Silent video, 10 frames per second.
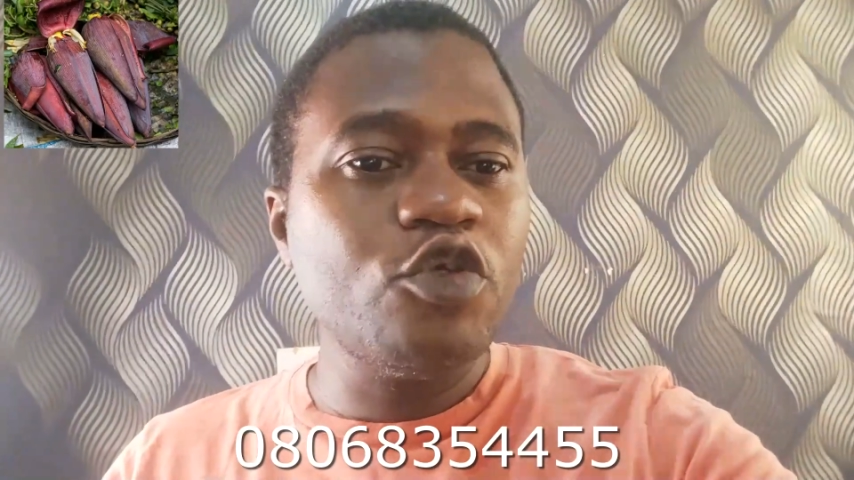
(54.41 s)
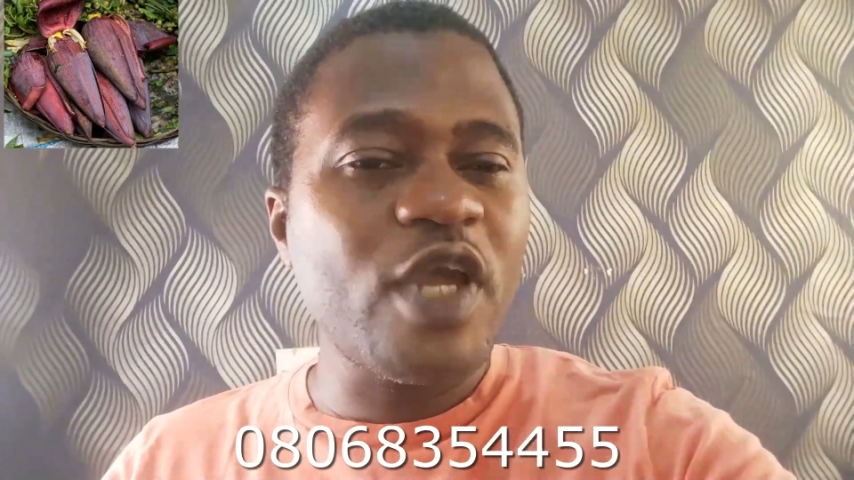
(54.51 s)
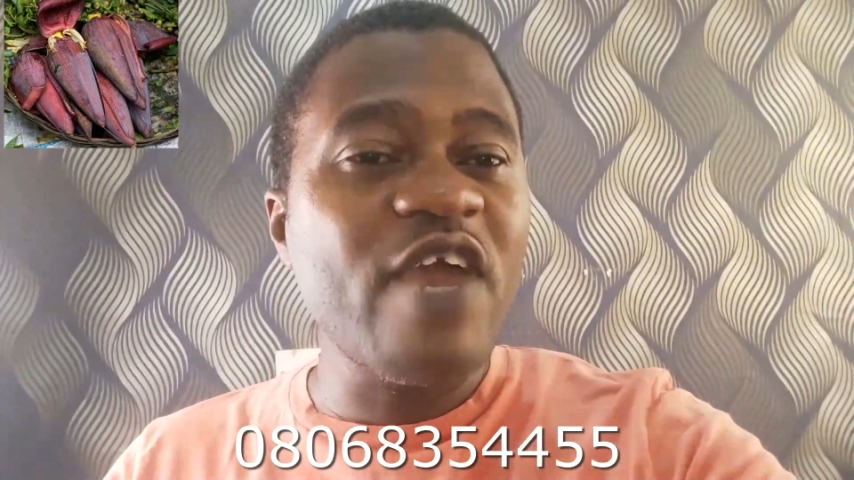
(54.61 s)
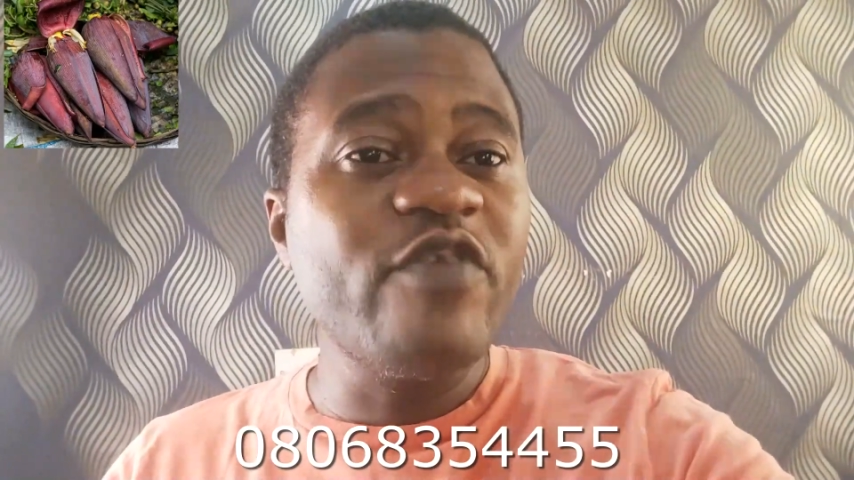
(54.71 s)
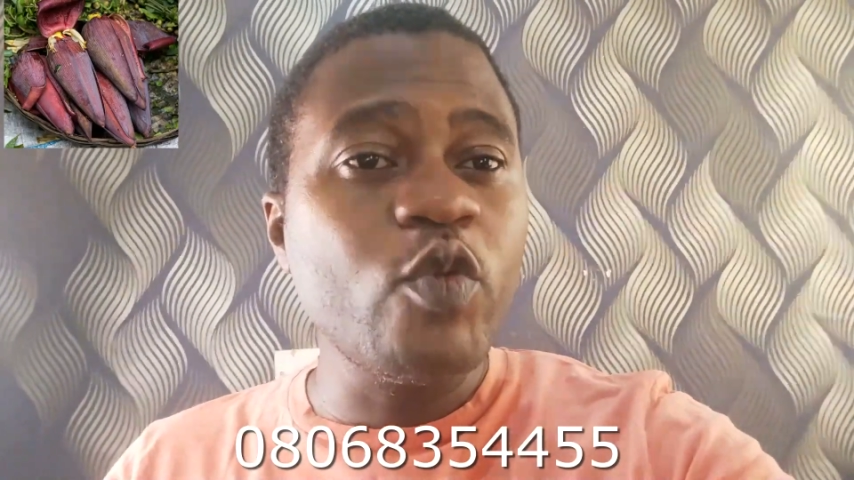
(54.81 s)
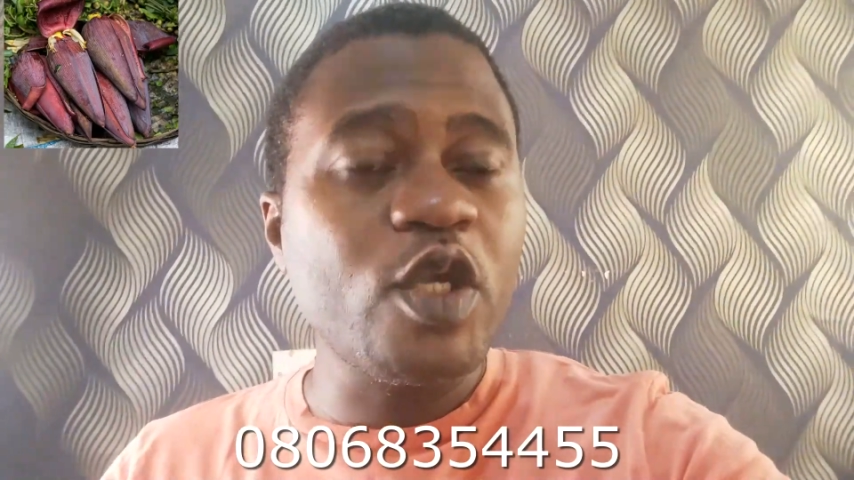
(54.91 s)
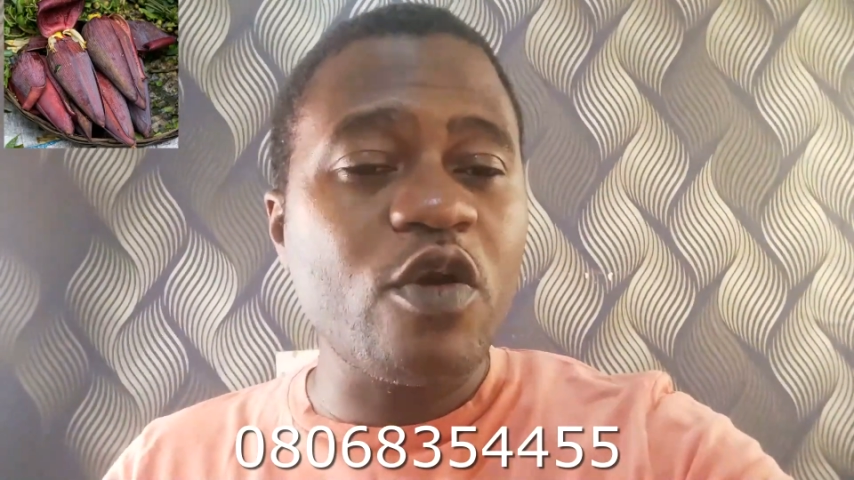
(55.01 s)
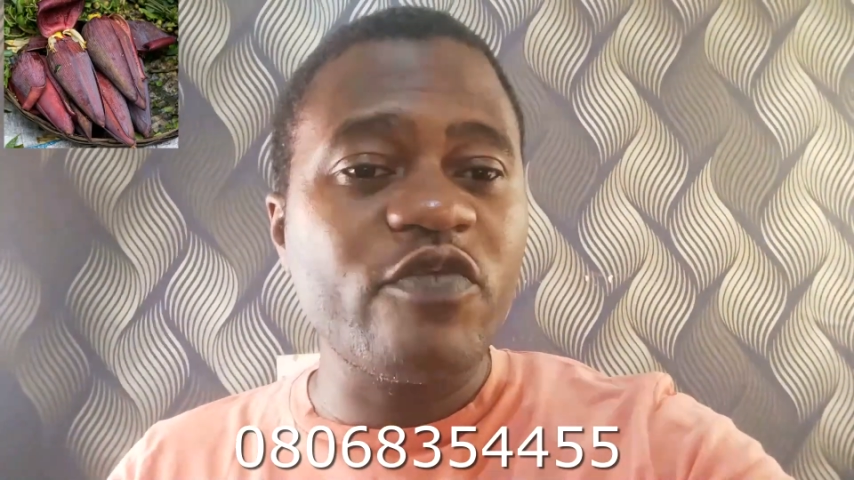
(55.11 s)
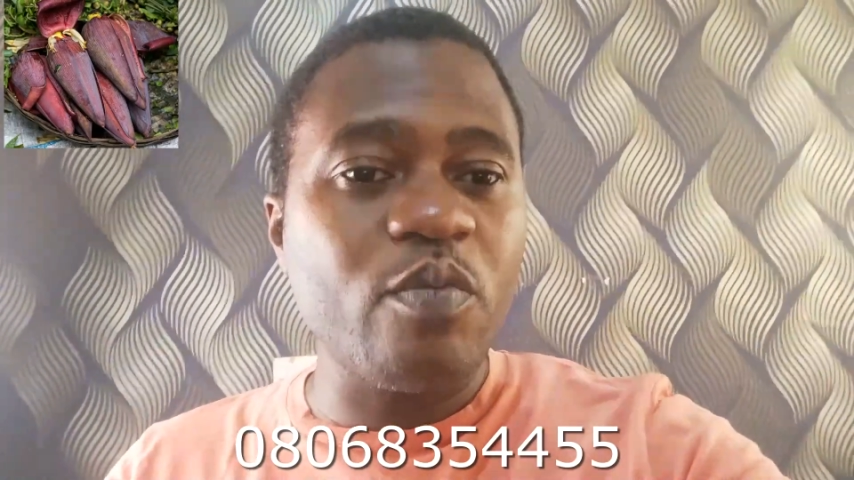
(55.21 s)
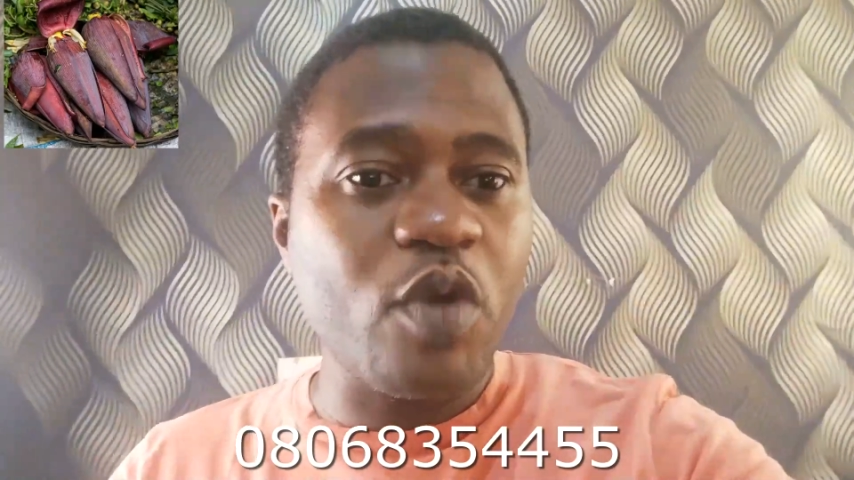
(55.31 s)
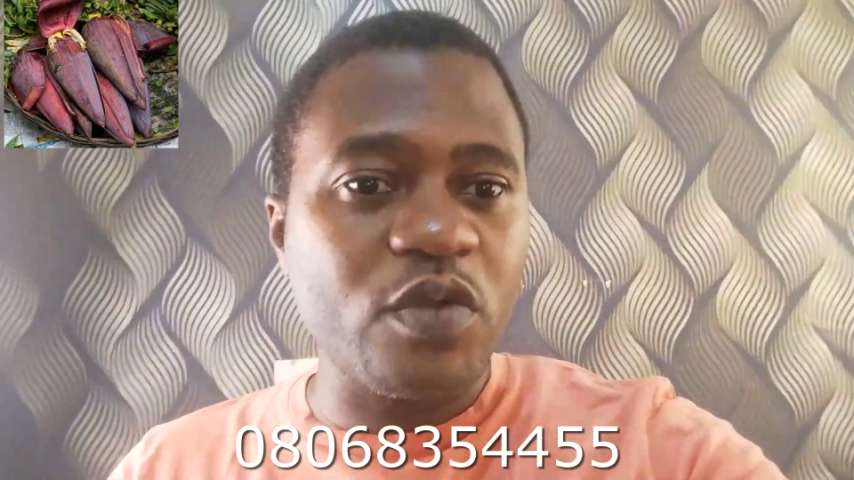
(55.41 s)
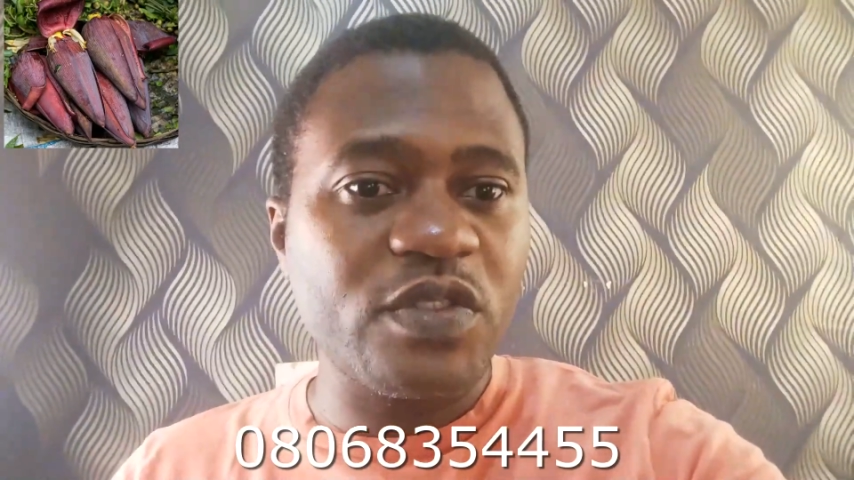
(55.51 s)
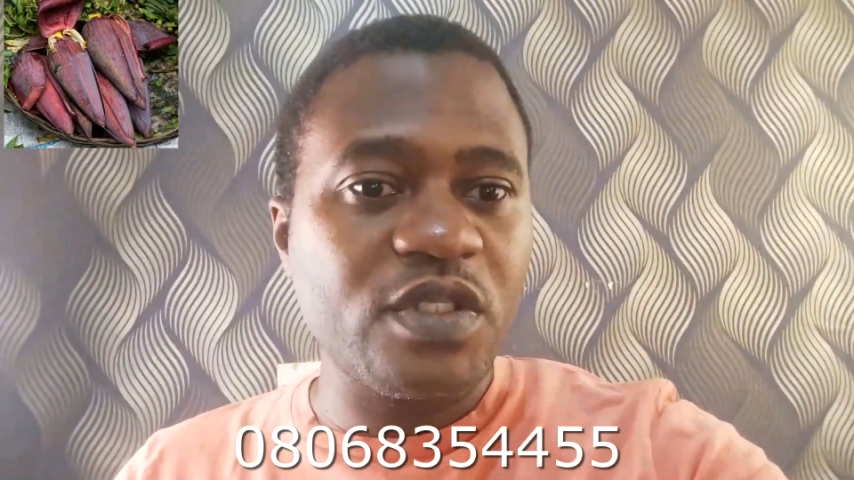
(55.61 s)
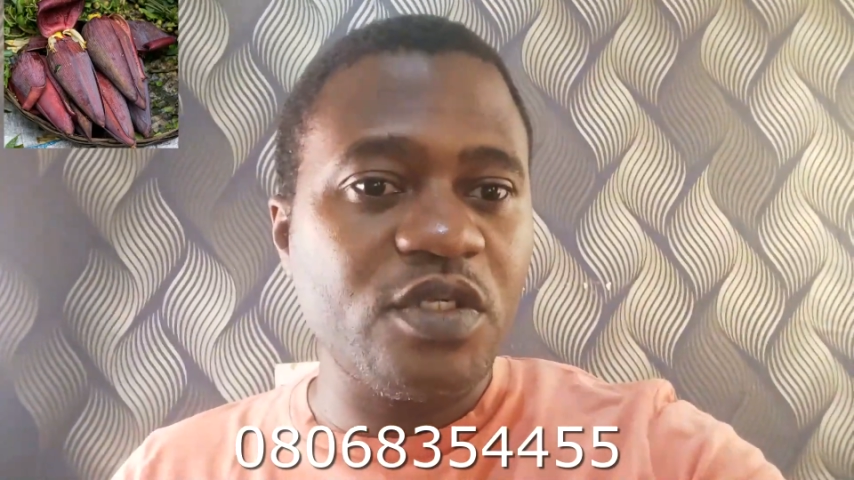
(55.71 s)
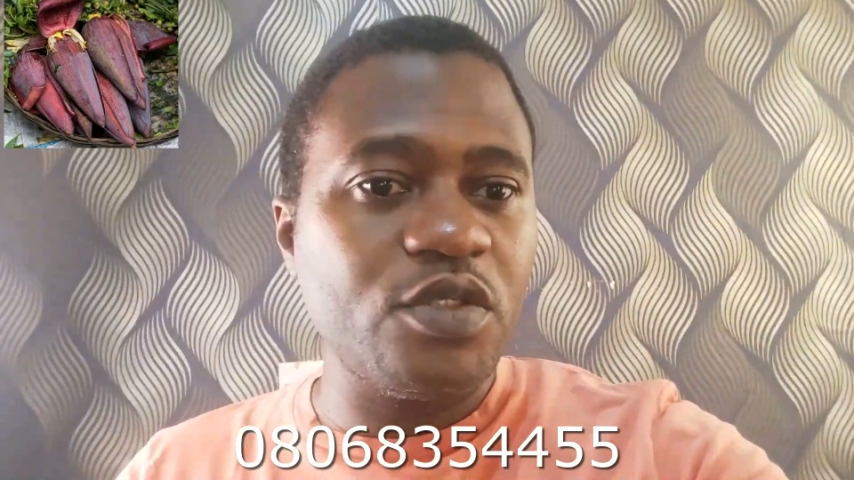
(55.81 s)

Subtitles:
every week of the month.